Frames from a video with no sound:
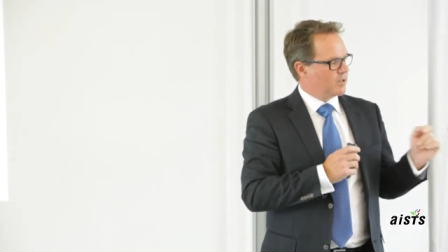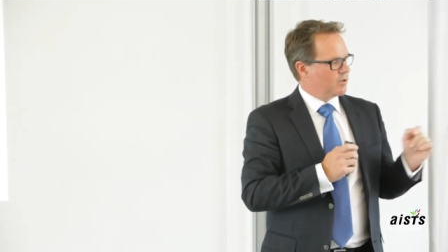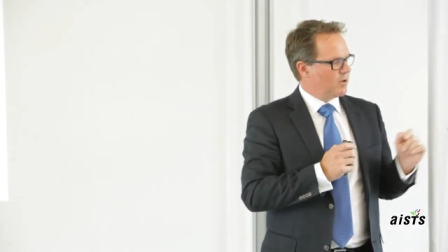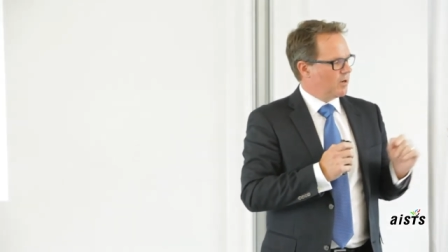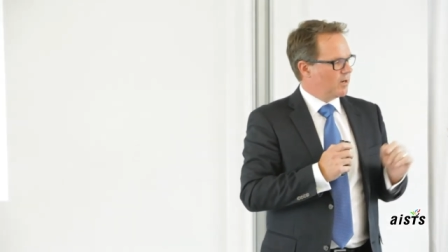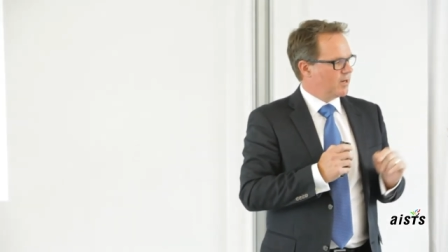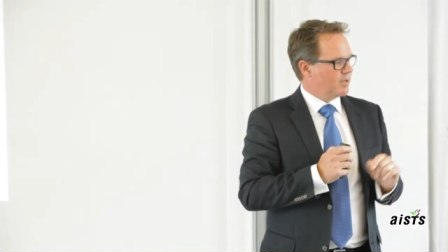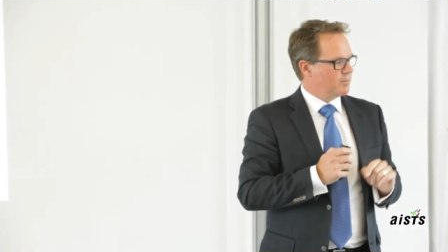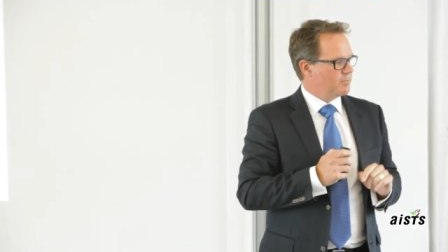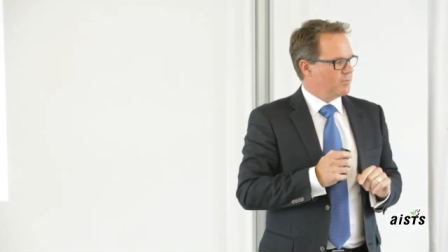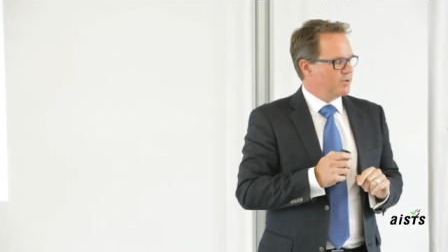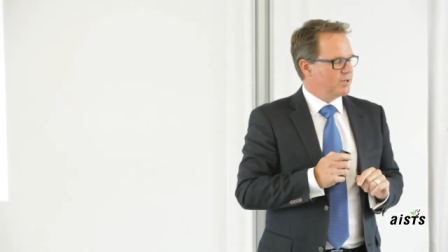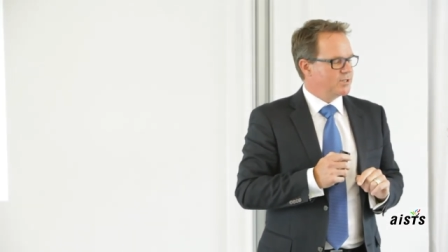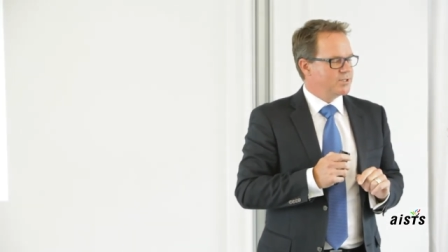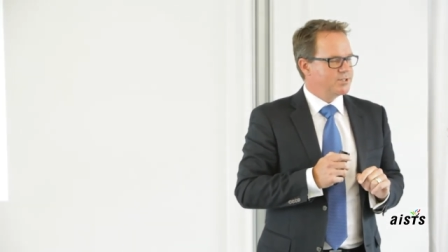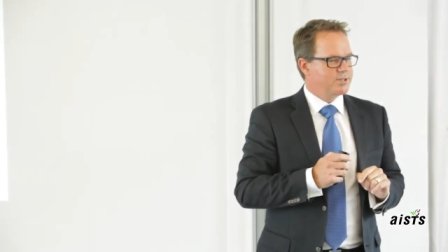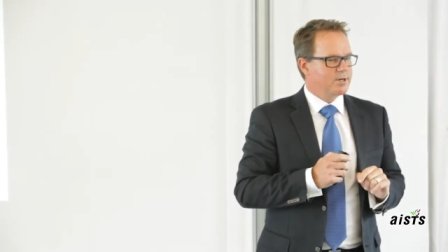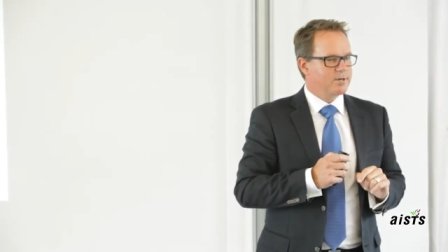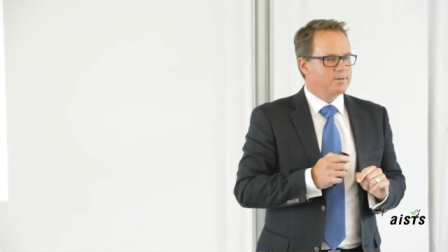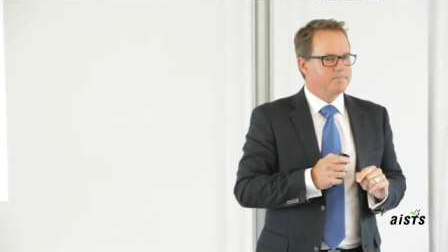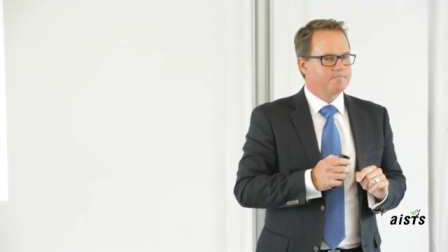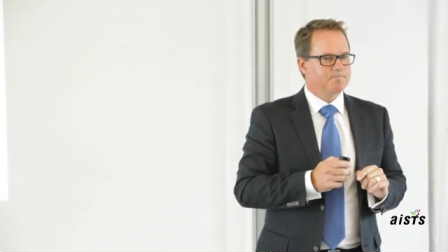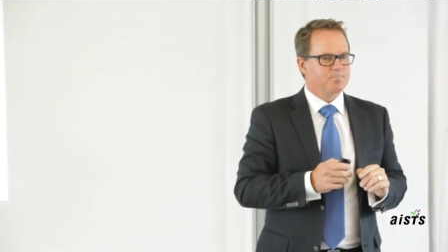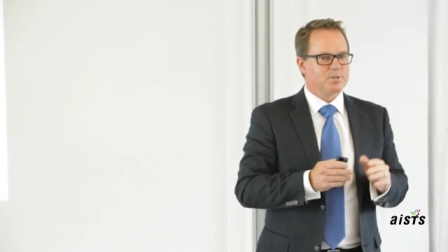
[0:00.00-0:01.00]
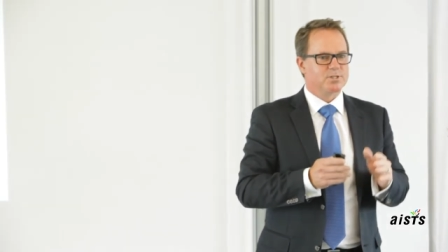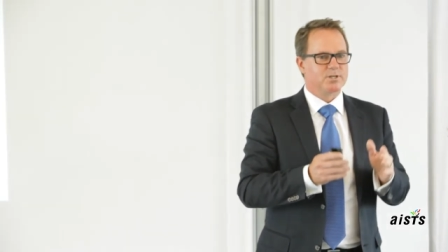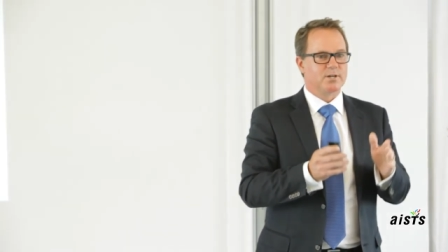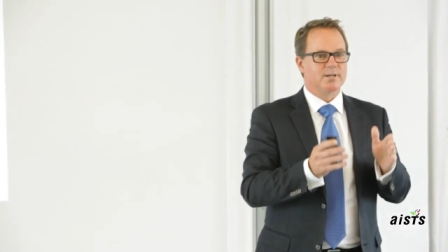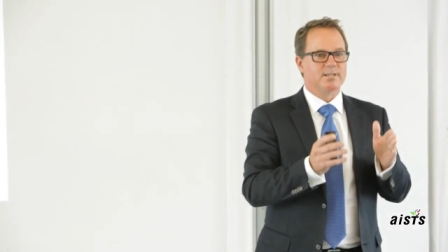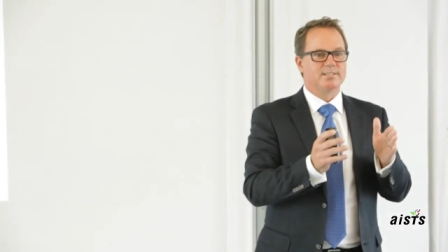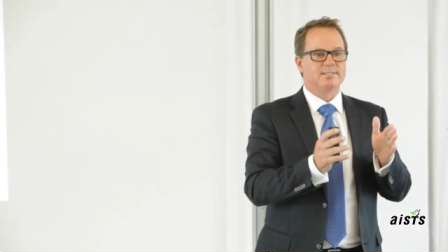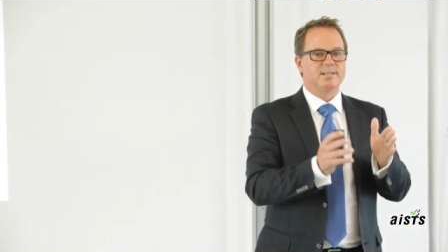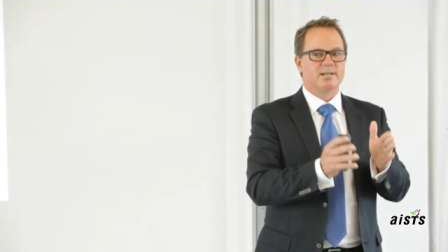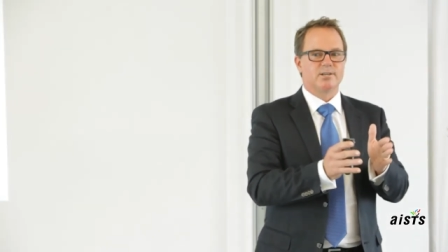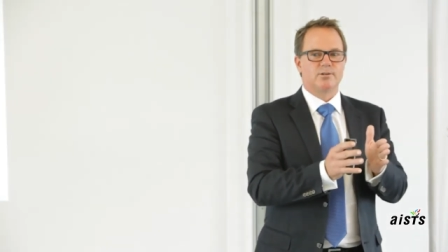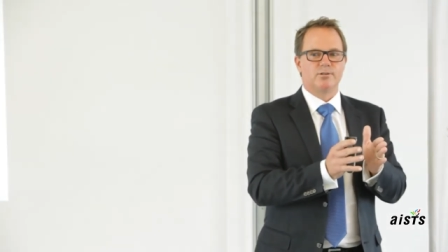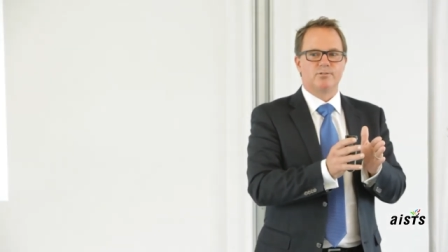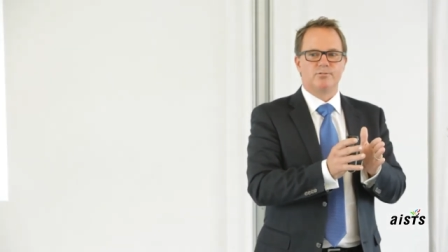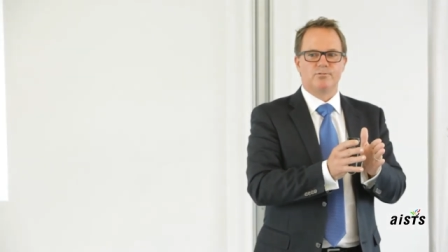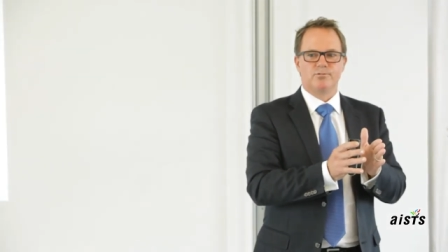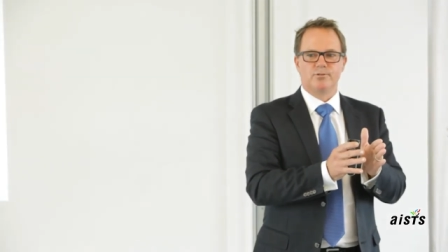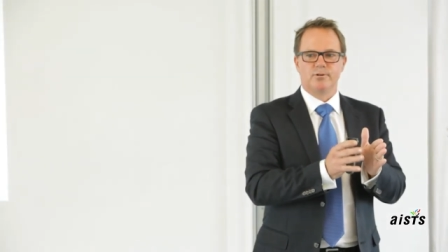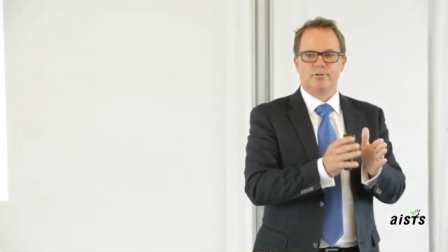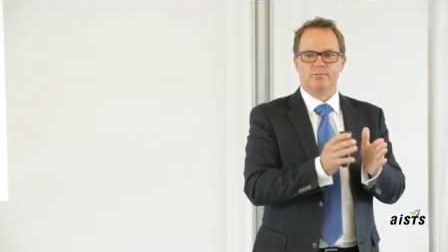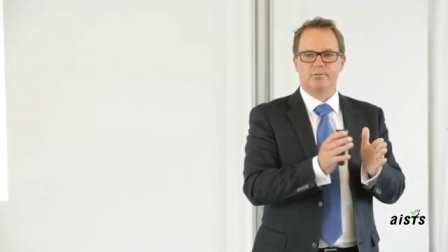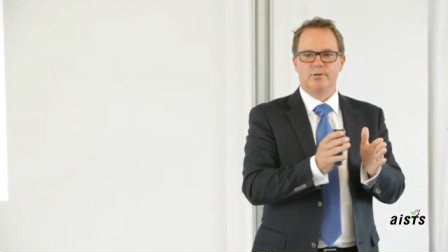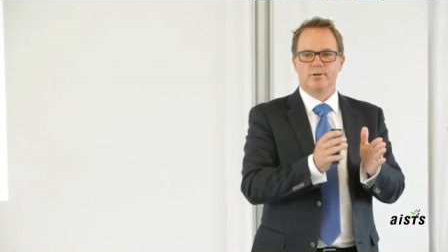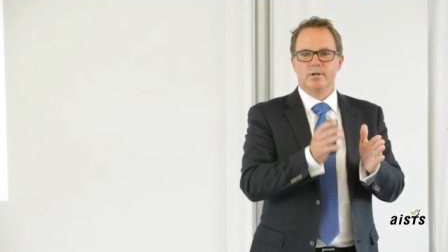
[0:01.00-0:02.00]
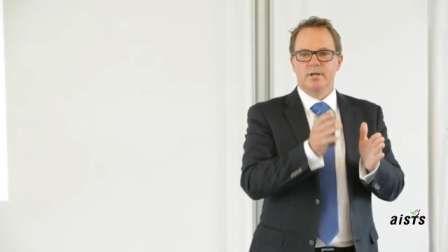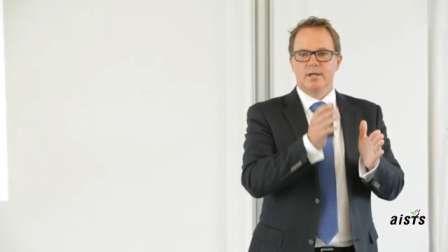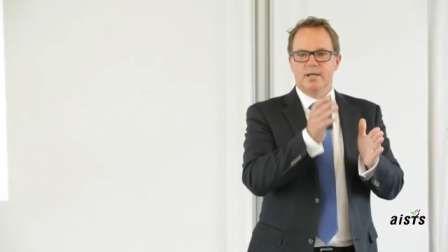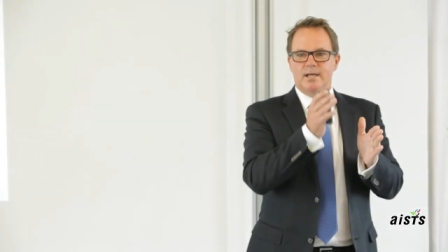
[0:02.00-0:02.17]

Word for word: colleague Mauricio is going to take you through